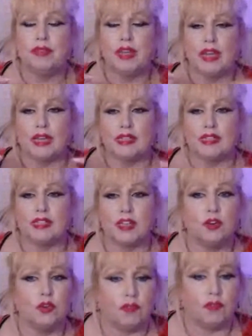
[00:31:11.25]
And
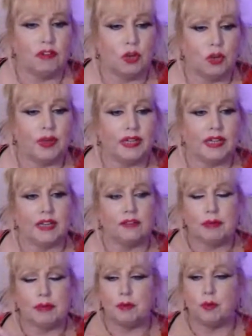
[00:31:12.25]
so very quickly, if
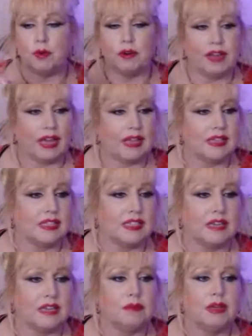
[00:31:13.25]
people were against
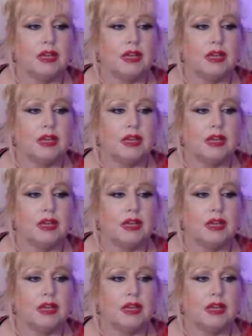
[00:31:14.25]
him,